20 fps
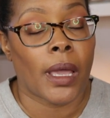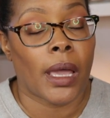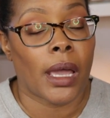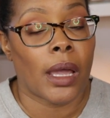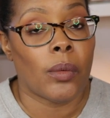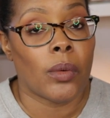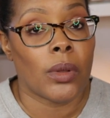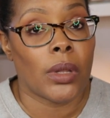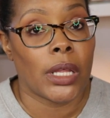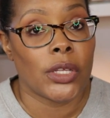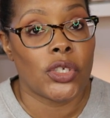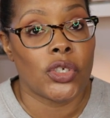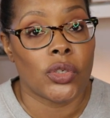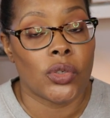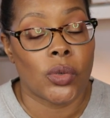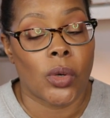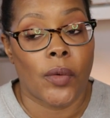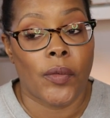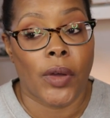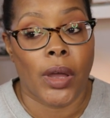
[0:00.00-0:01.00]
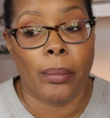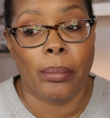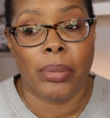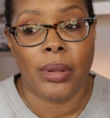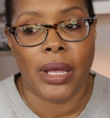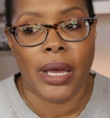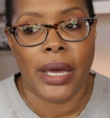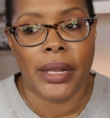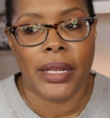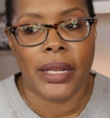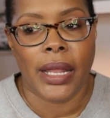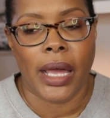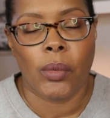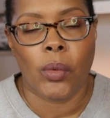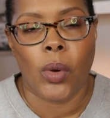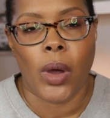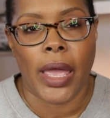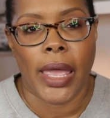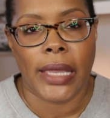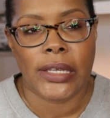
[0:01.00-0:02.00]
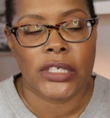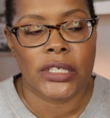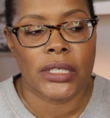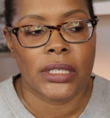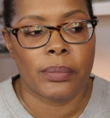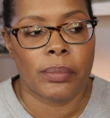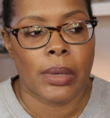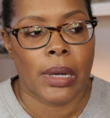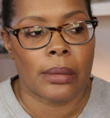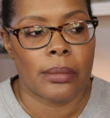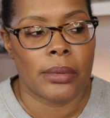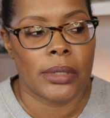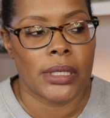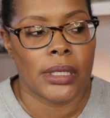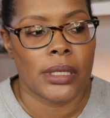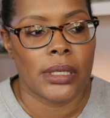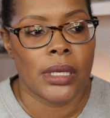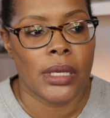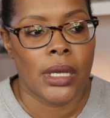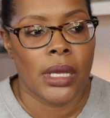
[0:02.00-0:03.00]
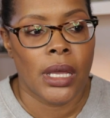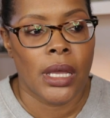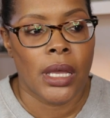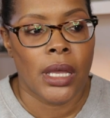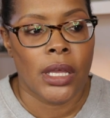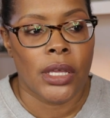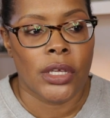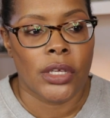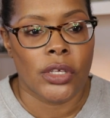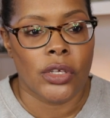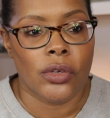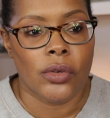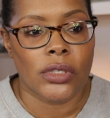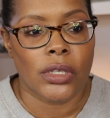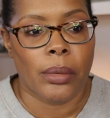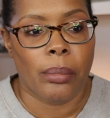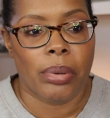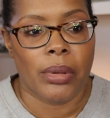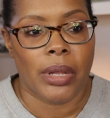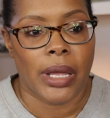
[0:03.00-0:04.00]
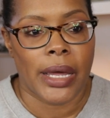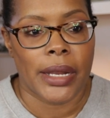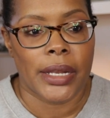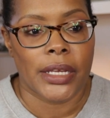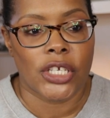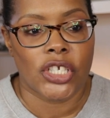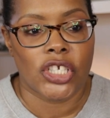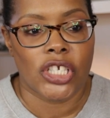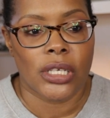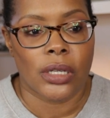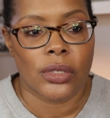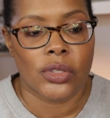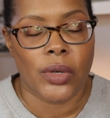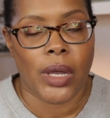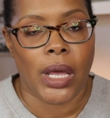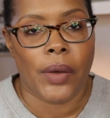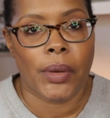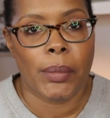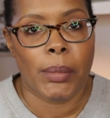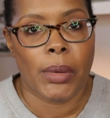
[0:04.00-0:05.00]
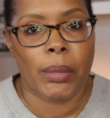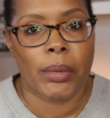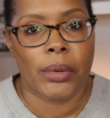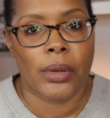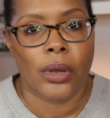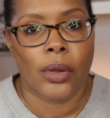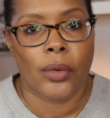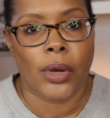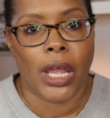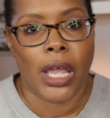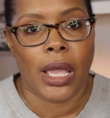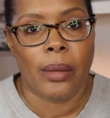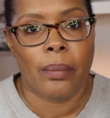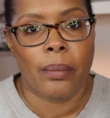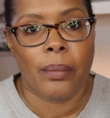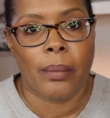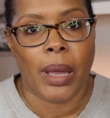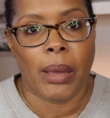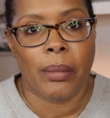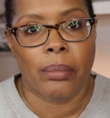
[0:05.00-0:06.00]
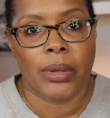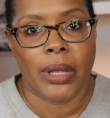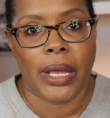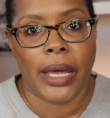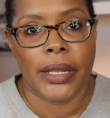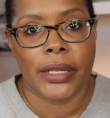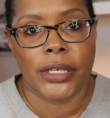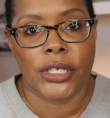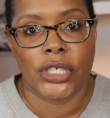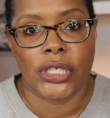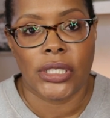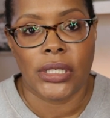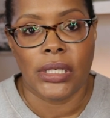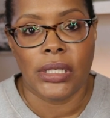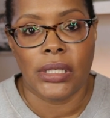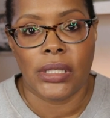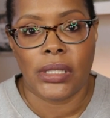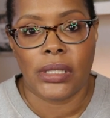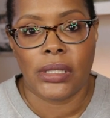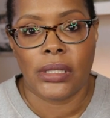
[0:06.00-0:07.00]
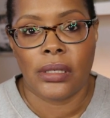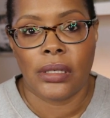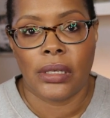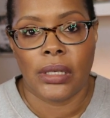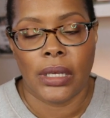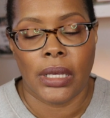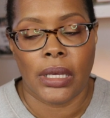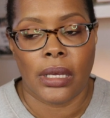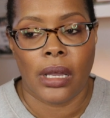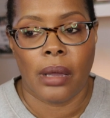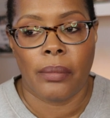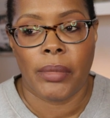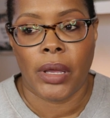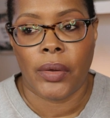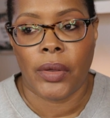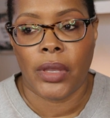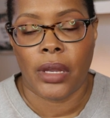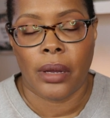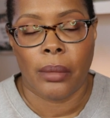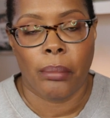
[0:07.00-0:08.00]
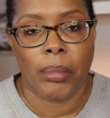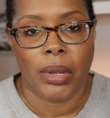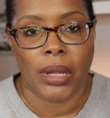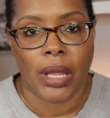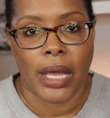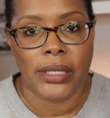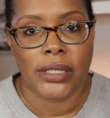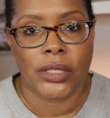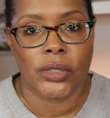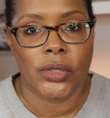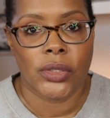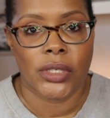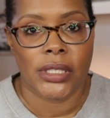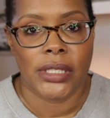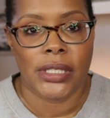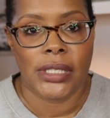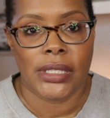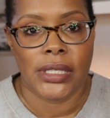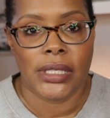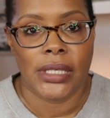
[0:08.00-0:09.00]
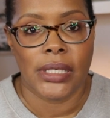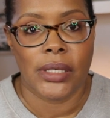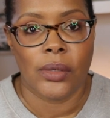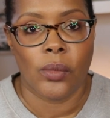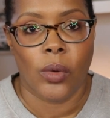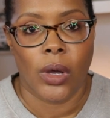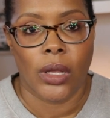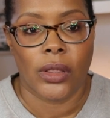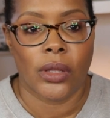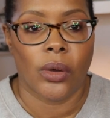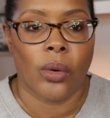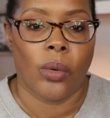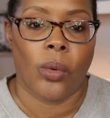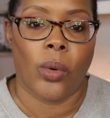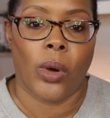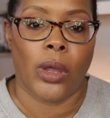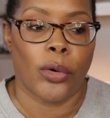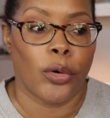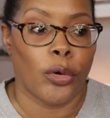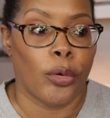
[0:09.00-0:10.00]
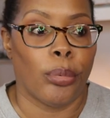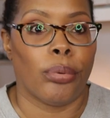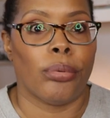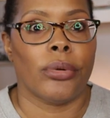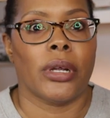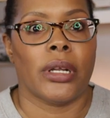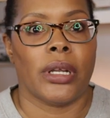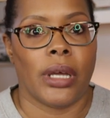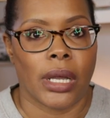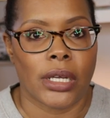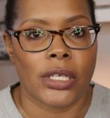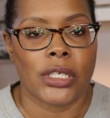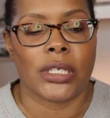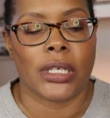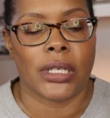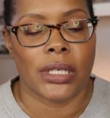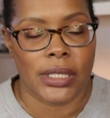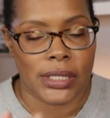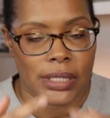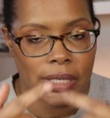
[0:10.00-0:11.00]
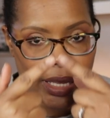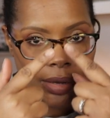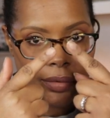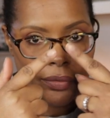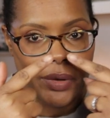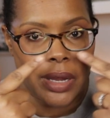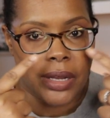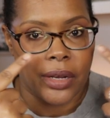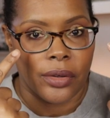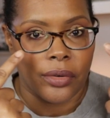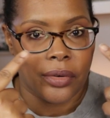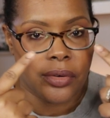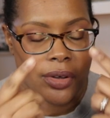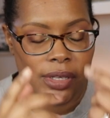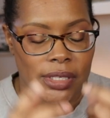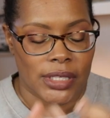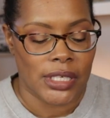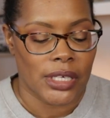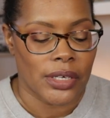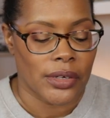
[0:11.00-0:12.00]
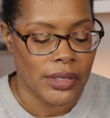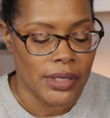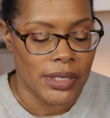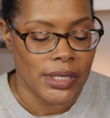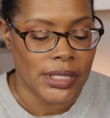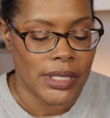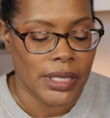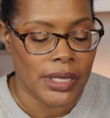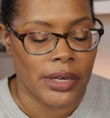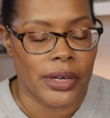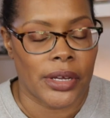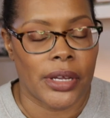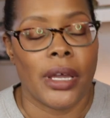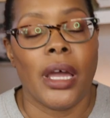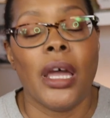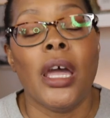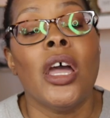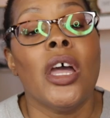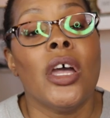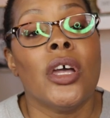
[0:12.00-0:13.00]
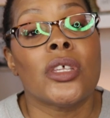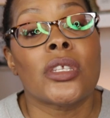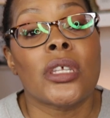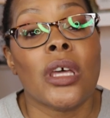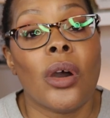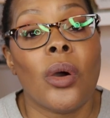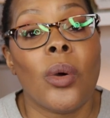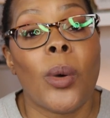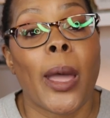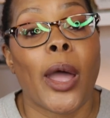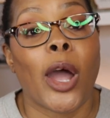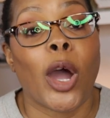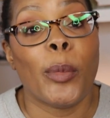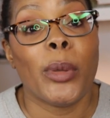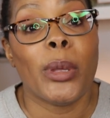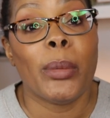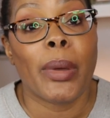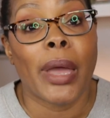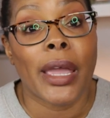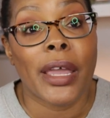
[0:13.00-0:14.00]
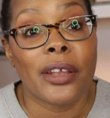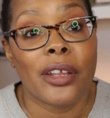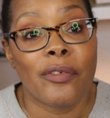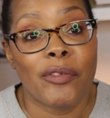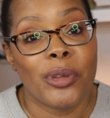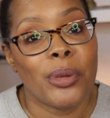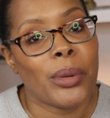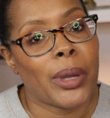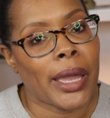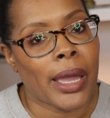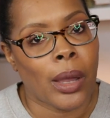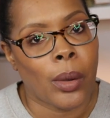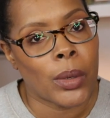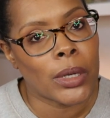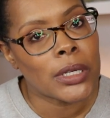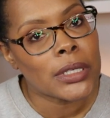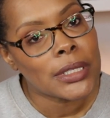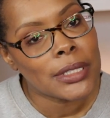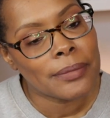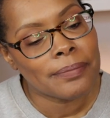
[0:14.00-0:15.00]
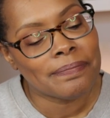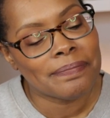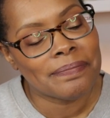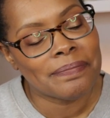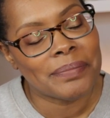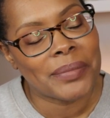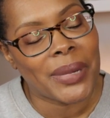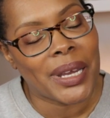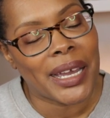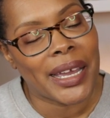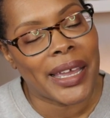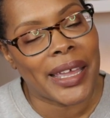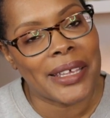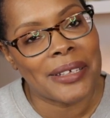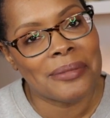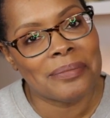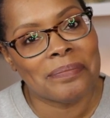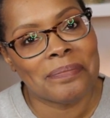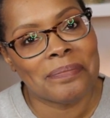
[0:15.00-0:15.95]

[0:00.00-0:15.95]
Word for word: I will let you know if I blotted. I will actually probably use a blotting sheet. I'll try to remember to grab my blotting sheets and come down here and blot so you can see what the oil production is like right across here in this area. So I'll be back in a few hours. Bye.